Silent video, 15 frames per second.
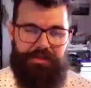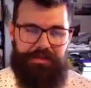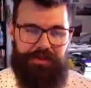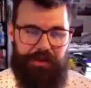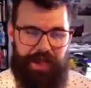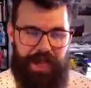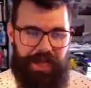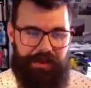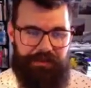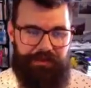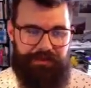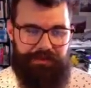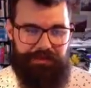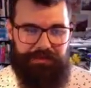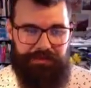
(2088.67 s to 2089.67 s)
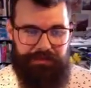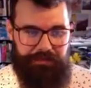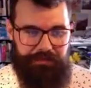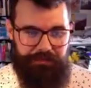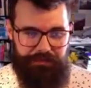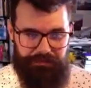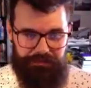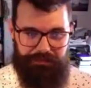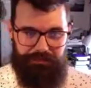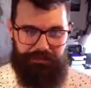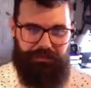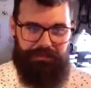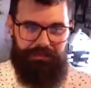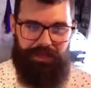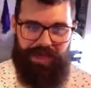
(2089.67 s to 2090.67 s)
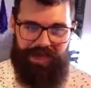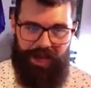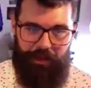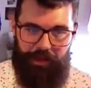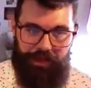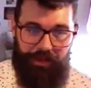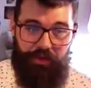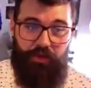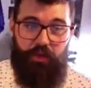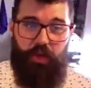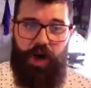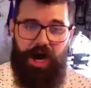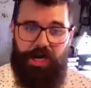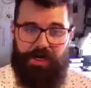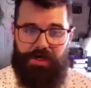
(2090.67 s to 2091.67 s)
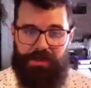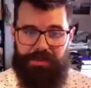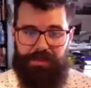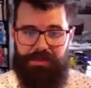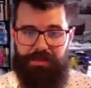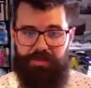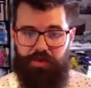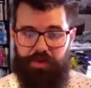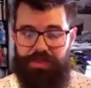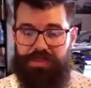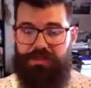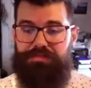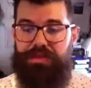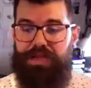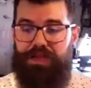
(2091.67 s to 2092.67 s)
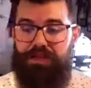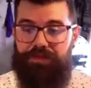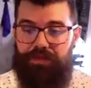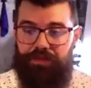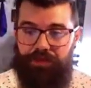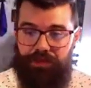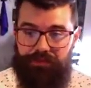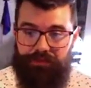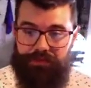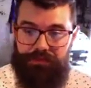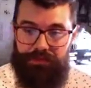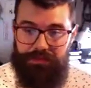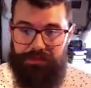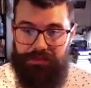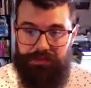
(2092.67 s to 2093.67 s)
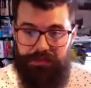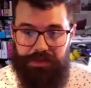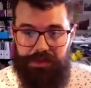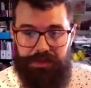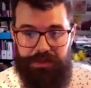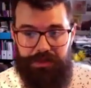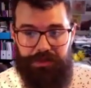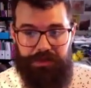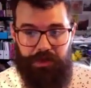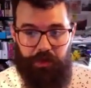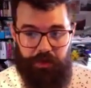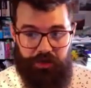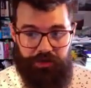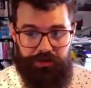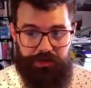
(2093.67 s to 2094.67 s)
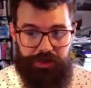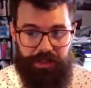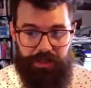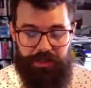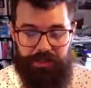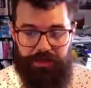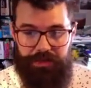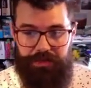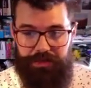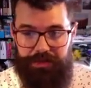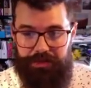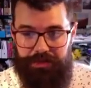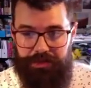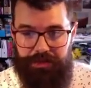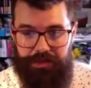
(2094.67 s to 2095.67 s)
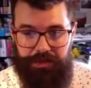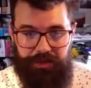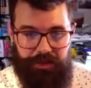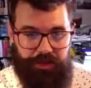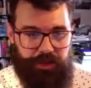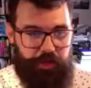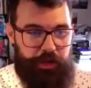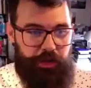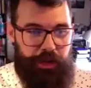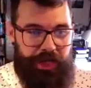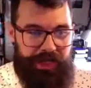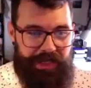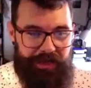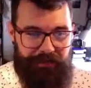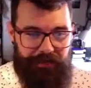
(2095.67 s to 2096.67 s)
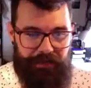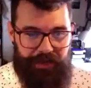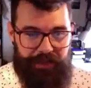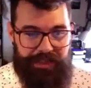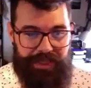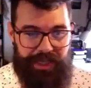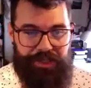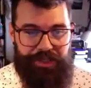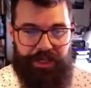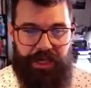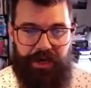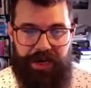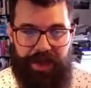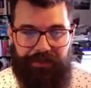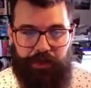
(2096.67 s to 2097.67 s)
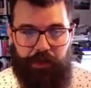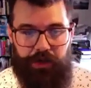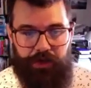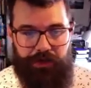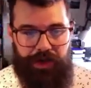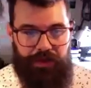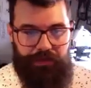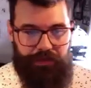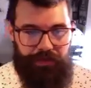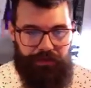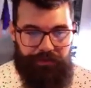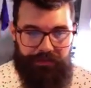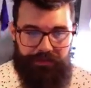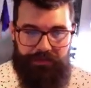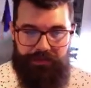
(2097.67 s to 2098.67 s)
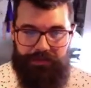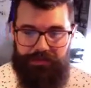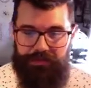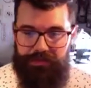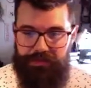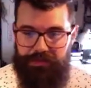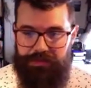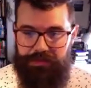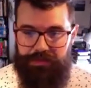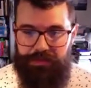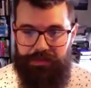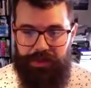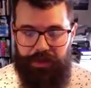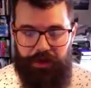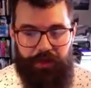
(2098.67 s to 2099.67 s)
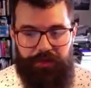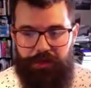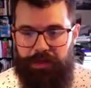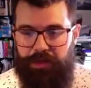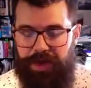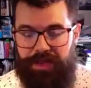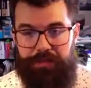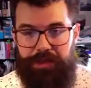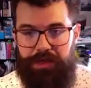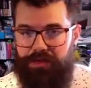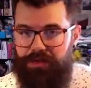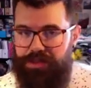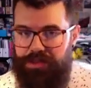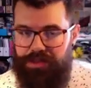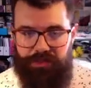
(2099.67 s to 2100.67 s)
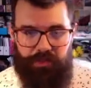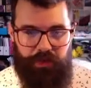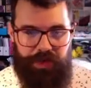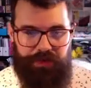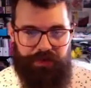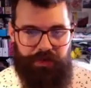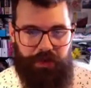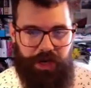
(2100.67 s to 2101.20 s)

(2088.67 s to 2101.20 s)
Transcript: Okay. And I want you to walk towards the middle of the room, or just if you're stationary, have a look around the room. You don't have to be right in the middle, just wherever you